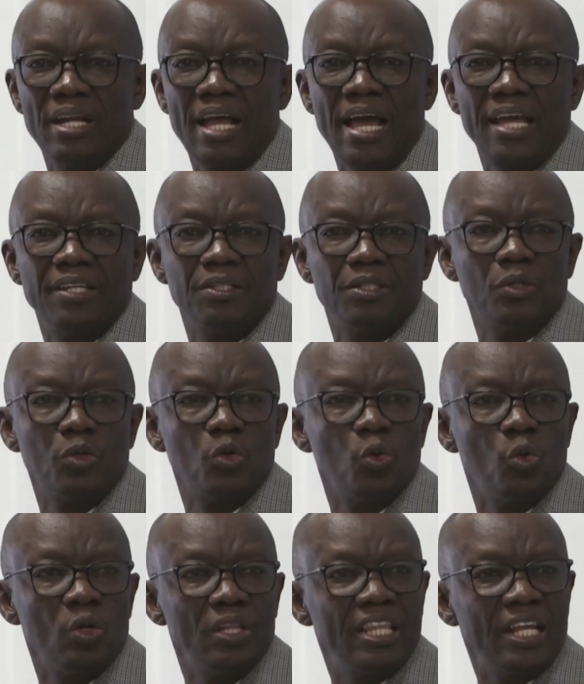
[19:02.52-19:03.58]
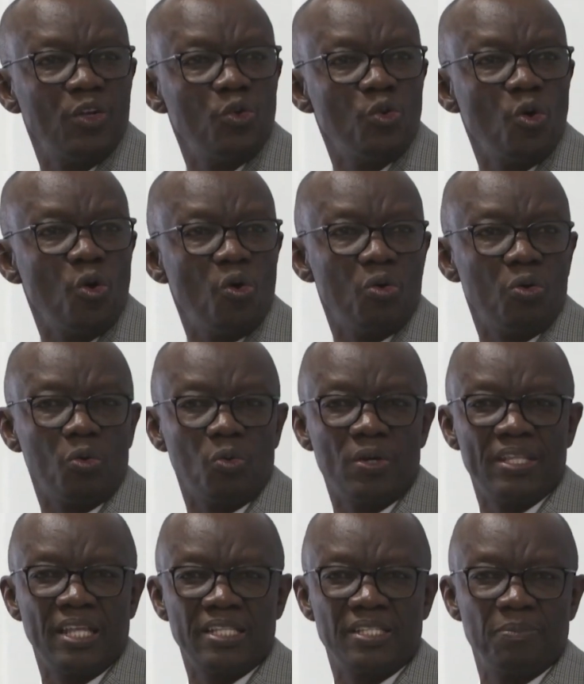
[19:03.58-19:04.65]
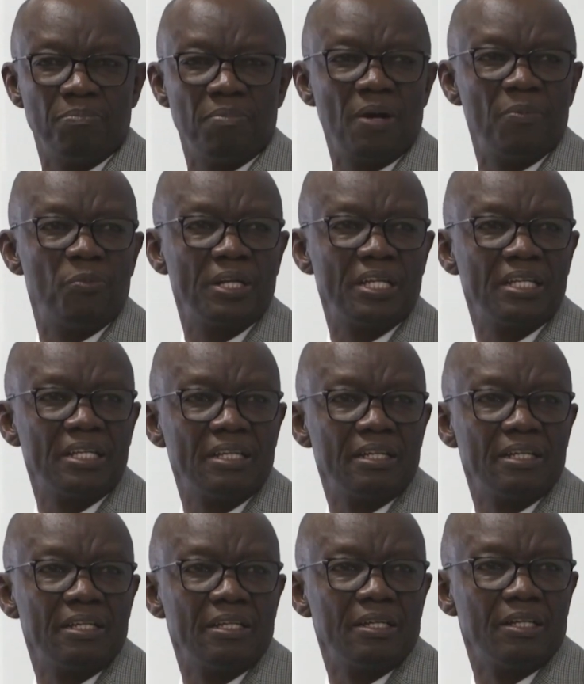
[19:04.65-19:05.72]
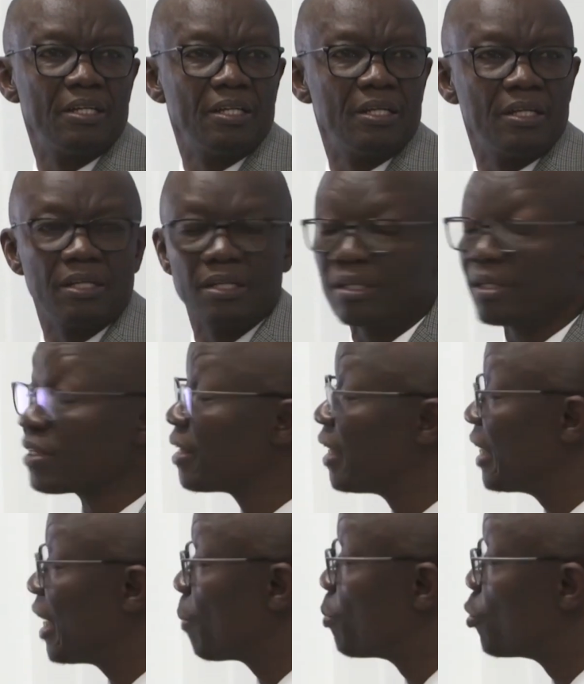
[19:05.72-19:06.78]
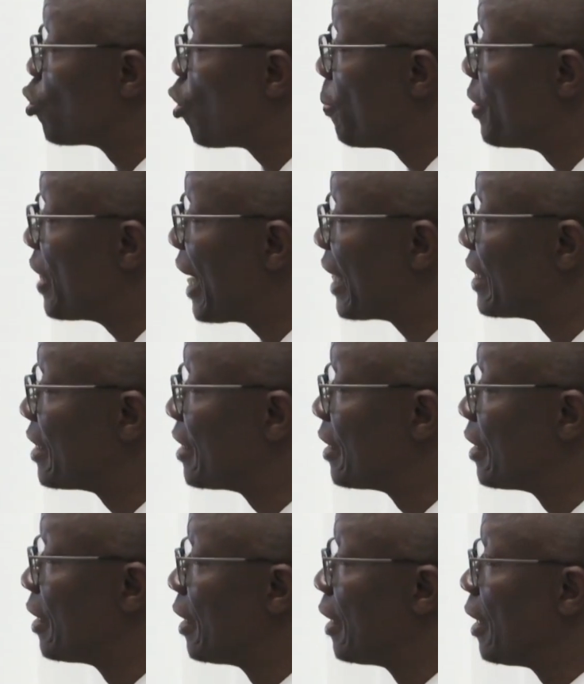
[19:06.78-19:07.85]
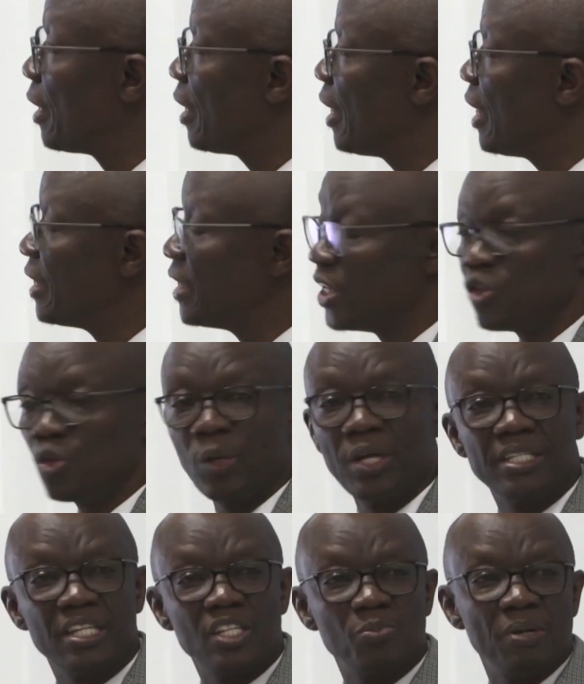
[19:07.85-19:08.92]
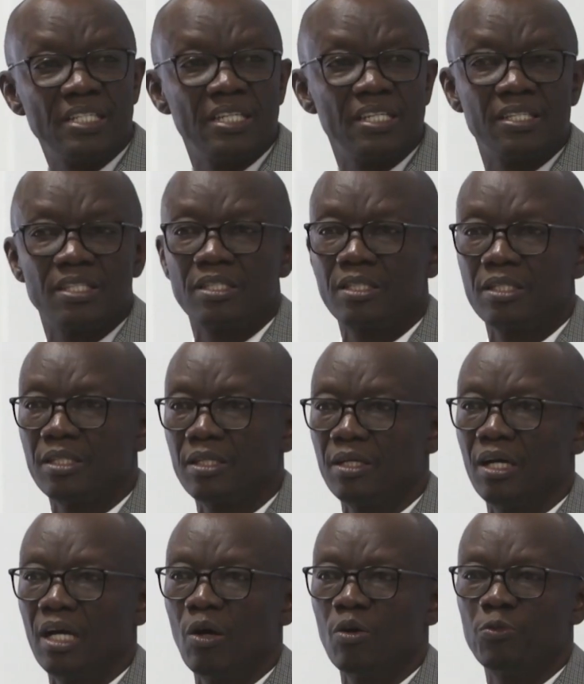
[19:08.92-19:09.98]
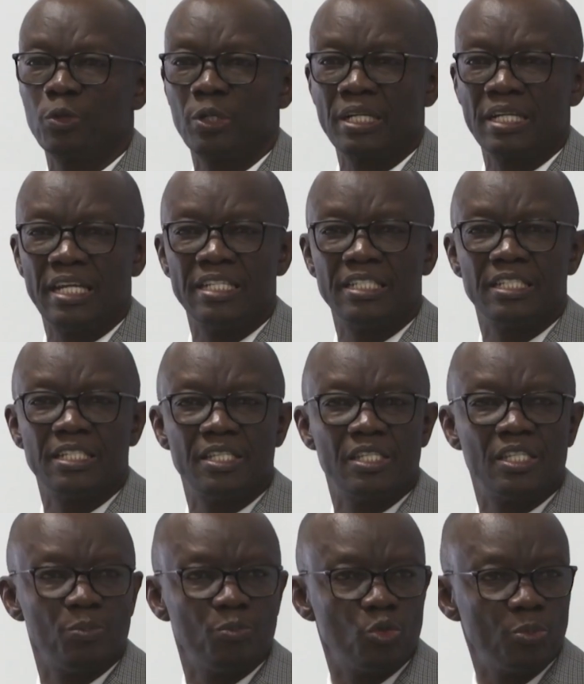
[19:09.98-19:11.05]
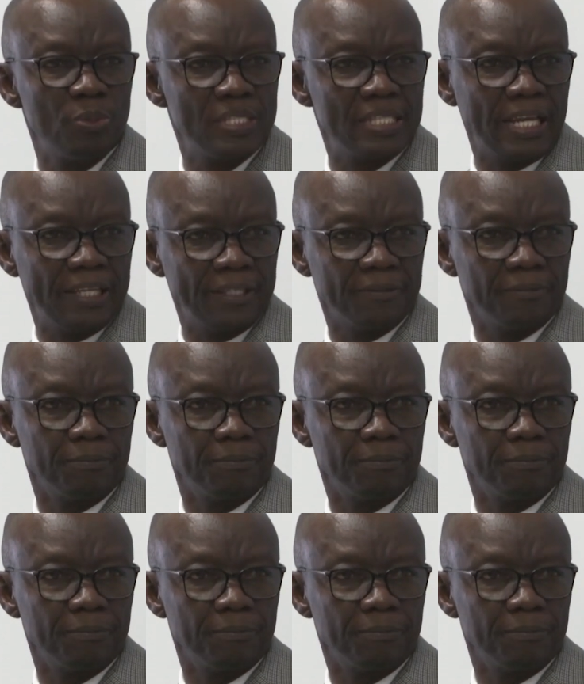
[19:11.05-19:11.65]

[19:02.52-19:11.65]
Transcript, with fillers: line, we will then know whether Zimbabwe can absorb that and enjoy it as much as our foreign entities seem to be selling.